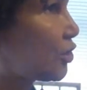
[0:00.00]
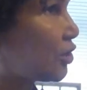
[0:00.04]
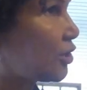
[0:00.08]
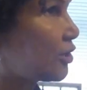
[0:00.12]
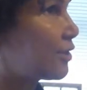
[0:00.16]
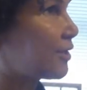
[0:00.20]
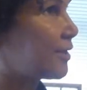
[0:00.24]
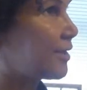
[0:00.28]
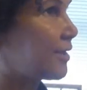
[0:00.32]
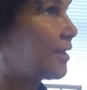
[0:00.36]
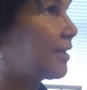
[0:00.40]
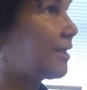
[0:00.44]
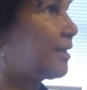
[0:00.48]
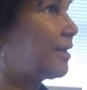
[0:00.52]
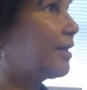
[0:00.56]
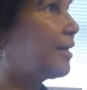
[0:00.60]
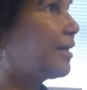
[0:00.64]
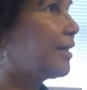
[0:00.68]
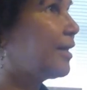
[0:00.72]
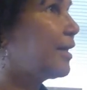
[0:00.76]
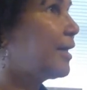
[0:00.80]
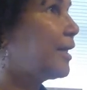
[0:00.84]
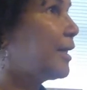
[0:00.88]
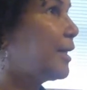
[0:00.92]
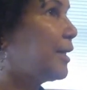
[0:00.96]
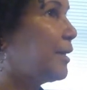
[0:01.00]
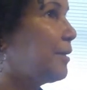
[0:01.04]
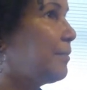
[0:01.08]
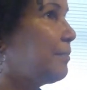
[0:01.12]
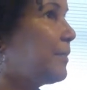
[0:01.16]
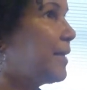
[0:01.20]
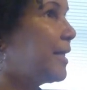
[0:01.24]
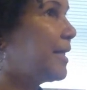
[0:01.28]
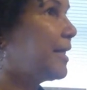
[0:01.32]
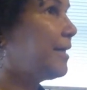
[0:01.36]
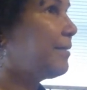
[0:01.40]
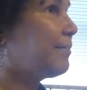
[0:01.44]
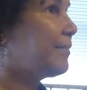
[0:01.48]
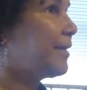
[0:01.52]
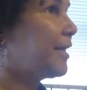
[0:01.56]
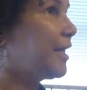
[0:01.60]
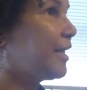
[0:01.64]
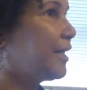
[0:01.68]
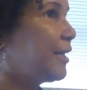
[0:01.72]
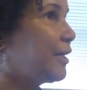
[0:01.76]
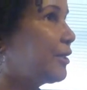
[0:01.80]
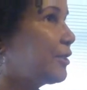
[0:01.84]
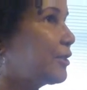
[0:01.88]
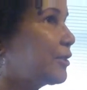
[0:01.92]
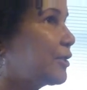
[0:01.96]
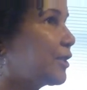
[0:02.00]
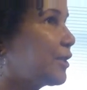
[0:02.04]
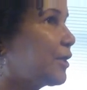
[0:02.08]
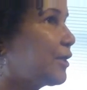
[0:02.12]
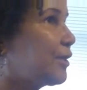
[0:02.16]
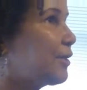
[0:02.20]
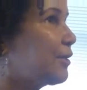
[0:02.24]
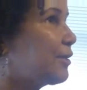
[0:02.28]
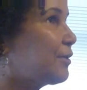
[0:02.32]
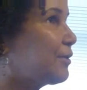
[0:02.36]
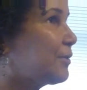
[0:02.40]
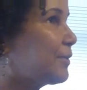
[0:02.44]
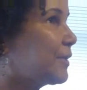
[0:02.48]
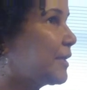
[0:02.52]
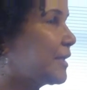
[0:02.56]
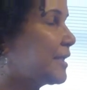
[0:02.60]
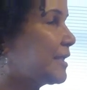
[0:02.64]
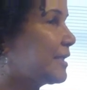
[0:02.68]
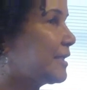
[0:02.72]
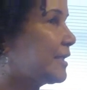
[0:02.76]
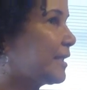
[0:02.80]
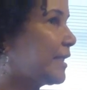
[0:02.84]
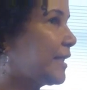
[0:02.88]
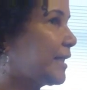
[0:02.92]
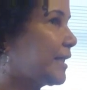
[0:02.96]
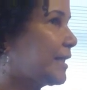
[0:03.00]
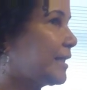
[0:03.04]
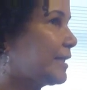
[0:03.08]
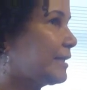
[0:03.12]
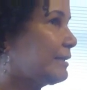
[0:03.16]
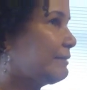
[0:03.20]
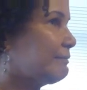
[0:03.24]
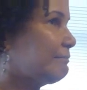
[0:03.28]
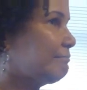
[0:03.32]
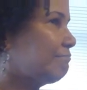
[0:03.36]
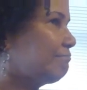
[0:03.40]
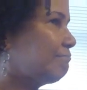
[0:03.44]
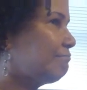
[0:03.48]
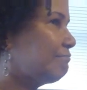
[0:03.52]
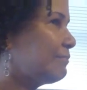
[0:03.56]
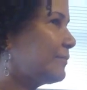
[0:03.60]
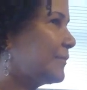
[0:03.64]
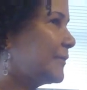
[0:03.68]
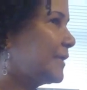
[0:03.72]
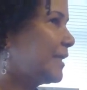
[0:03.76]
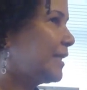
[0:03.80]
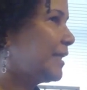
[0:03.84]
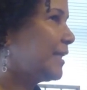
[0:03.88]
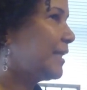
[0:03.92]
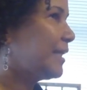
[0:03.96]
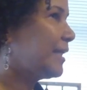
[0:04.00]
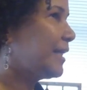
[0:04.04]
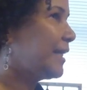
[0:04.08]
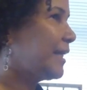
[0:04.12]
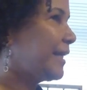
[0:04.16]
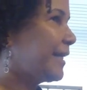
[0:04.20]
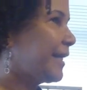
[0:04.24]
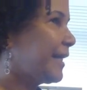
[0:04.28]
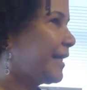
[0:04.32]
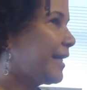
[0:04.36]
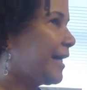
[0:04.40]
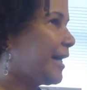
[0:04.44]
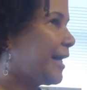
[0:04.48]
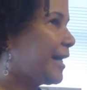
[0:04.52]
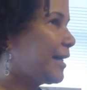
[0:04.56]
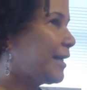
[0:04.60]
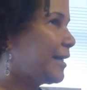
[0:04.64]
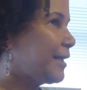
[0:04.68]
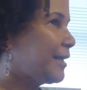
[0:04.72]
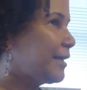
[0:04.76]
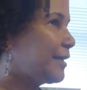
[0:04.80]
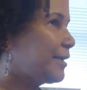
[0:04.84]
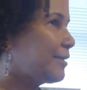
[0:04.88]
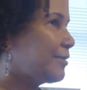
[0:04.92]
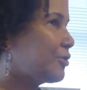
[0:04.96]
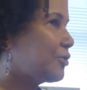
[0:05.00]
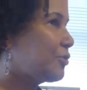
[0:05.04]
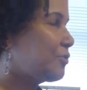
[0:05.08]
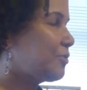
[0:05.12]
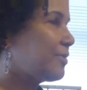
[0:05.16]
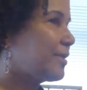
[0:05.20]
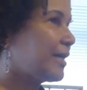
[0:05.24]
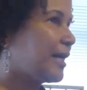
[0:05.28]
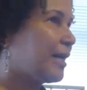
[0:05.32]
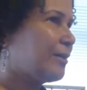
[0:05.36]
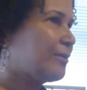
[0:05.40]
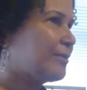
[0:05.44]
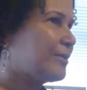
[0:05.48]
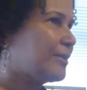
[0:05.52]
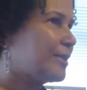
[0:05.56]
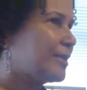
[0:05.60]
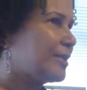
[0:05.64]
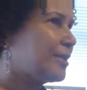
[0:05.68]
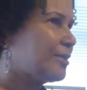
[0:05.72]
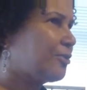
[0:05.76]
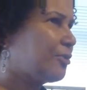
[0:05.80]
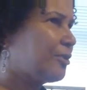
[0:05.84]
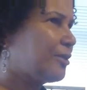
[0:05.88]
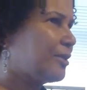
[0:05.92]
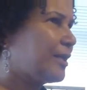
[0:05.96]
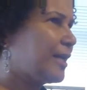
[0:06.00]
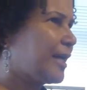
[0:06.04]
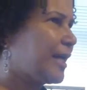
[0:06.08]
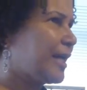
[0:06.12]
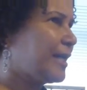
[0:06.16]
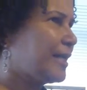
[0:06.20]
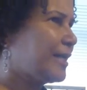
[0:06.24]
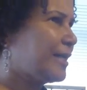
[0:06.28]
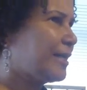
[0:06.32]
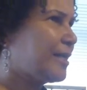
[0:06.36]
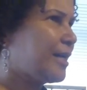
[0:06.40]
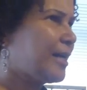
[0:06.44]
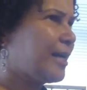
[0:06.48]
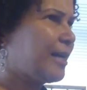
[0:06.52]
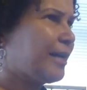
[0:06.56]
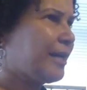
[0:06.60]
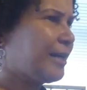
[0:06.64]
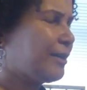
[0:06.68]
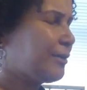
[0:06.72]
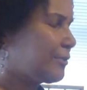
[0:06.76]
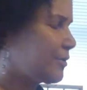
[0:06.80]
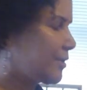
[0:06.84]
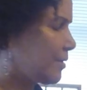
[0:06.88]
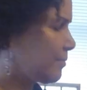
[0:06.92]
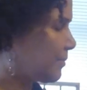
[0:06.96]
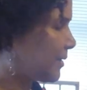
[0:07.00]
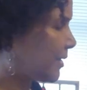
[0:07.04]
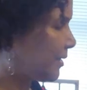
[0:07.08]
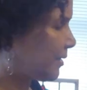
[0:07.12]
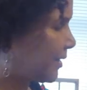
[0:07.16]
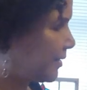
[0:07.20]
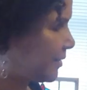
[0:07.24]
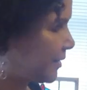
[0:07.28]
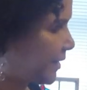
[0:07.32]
Jersey many years ago, and like I think I got it in 2000 or 99 or something like